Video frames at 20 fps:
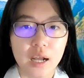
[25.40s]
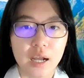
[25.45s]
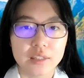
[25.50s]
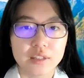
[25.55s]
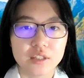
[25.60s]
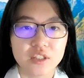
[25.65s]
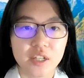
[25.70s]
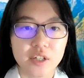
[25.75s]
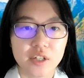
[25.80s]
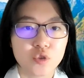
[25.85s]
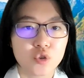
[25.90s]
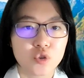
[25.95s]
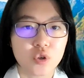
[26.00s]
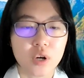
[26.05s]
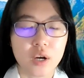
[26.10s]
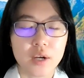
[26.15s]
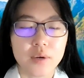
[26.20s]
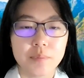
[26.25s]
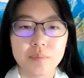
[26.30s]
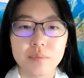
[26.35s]

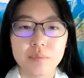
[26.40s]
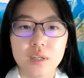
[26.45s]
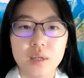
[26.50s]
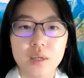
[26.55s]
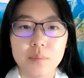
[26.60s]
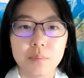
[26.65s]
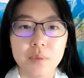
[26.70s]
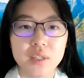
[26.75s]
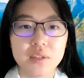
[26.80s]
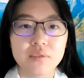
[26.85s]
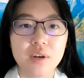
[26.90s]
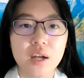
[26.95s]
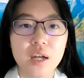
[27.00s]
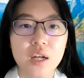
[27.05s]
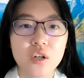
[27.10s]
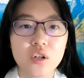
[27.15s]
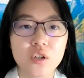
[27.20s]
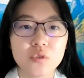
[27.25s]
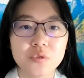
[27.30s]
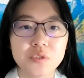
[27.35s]
etc. But
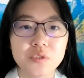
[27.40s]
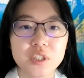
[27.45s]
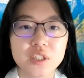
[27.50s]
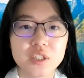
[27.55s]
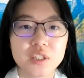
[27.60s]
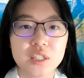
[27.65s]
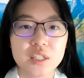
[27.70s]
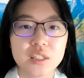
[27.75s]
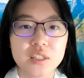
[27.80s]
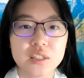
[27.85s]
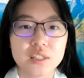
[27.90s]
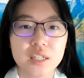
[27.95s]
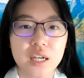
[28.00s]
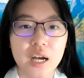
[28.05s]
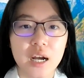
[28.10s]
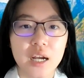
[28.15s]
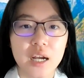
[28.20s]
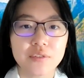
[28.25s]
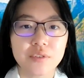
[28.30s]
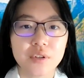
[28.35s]
one of the things
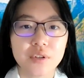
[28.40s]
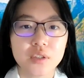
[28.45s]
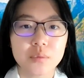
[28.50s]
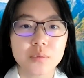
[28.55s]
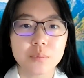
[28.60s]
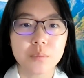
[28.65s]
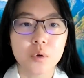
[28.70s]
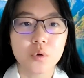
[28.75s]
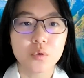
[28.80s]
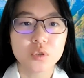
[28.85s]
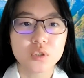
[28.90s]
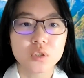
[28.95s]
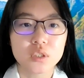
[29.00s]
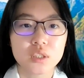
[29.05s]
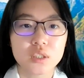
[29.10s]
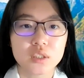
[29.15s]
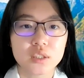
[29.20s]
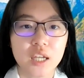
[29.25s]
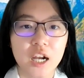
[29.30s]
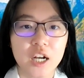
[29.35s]
I found most
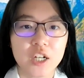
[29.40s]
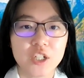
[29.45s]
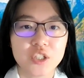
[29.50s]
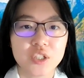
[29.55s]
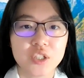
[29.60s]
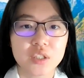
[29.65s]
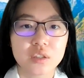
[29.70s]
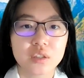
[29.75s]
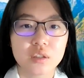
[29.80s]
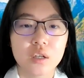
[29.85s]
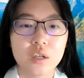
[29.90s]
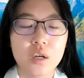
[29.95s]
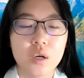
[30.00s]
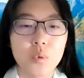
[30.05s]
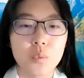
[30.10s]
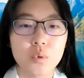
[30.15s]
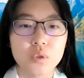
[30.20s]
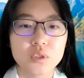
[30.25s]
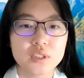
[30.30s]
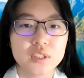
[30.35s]
touching
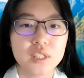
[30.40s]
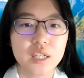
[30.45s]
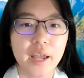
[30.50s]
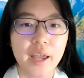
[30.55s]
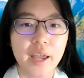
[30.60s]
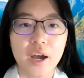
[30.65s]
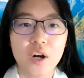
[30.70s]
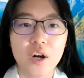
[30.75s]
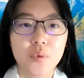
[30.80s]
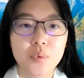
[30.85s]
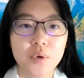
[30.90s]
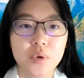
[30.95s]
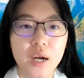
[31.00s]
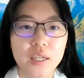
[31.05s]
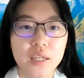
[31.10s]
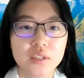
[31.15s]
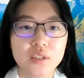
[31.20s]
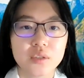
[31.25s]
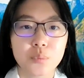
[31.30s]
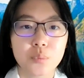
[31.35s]
was the help
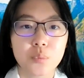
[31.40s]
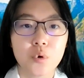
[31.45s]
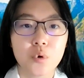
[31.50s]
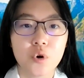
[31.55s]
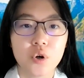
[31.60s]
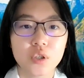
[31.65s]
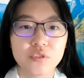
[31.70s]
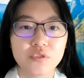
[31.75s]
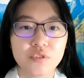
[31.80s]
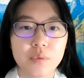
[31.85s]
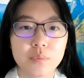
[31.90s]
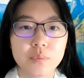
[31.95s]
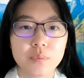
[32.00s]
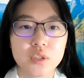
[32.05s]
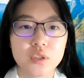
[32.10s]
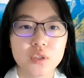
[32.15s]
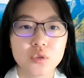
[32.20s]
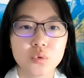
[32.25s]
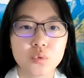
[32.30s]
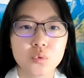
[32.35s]
and support from
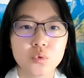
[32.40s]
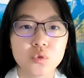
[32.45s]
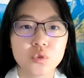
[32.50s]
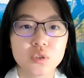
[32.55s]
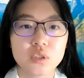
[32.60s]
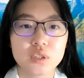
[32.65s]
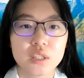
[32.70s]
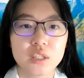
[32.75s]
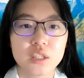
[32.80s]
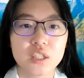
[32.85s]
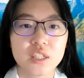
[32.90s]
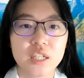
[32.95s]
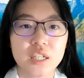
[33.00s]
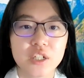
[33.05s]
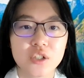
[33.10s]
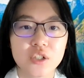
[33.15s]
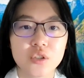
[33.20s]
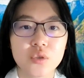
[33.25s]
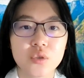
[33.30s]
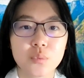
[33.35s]
the school's
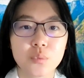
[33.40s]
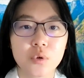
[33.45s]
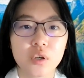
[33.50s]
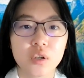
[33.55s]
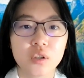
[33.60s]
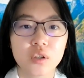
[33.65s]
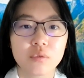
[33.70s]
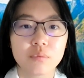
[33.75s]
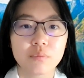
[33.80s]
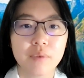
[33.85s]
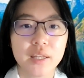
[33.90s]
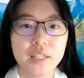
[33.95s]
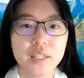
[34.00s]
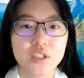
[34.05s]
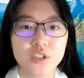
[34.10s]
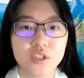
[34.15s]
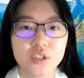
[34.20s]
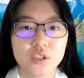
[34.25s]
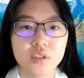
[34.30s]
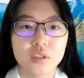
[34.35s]
international program
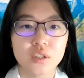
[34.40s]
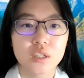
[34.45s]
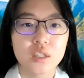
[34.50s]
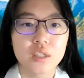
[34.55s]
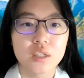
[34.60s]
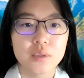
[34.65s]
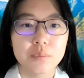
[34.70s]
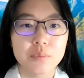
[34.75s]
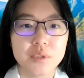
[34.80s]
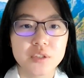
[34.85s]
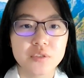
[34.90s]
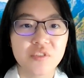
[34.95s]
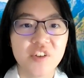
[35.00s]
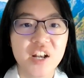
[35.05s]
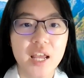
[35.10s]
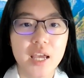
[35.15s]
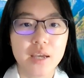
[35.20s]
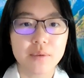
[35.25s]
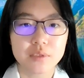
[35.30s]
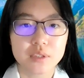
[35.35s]
manager, Ms.
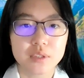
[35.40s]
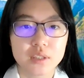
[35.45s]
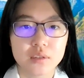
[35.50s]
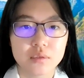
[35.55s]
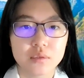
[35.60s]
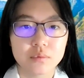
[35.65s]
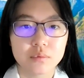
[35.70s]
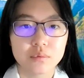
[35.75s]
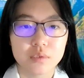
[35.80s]
Williams.